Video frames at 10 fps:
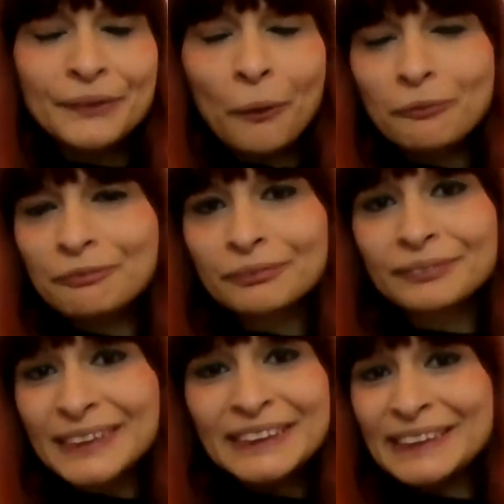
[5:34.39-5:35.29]
you know
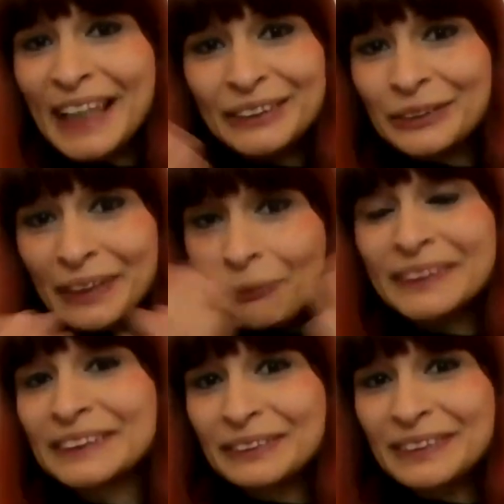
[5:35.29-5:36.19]
this is actually that
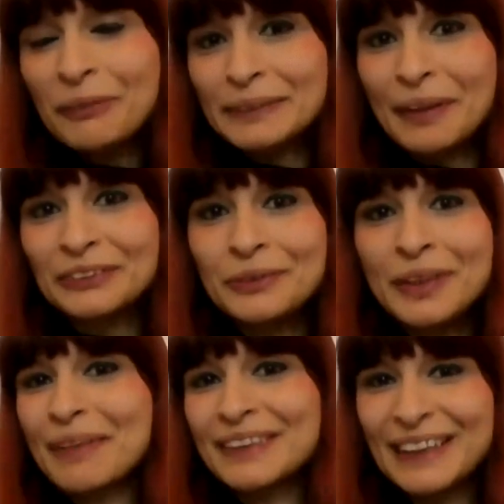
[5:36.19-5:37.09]
was that was my dream
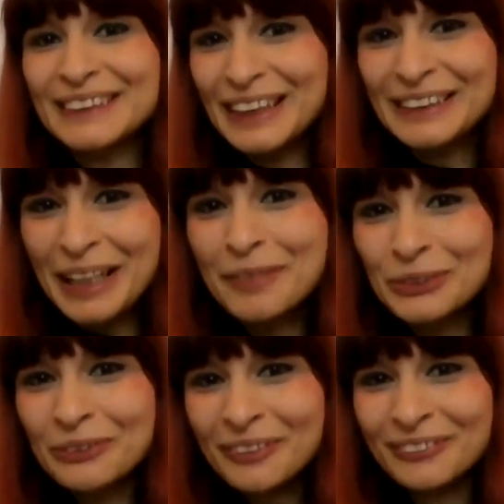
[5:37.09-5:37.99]
and it, it came true